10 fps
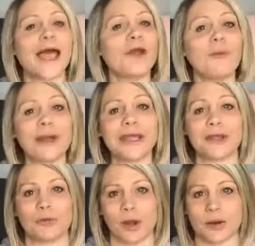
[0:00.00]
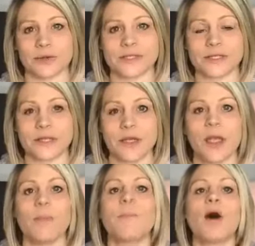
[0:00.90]
I don't want to get gross,
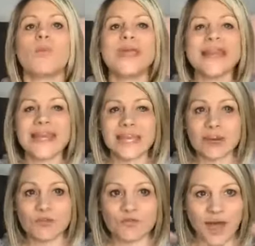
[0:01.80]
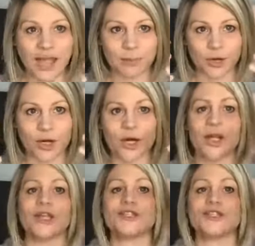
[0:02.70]
but we need fiber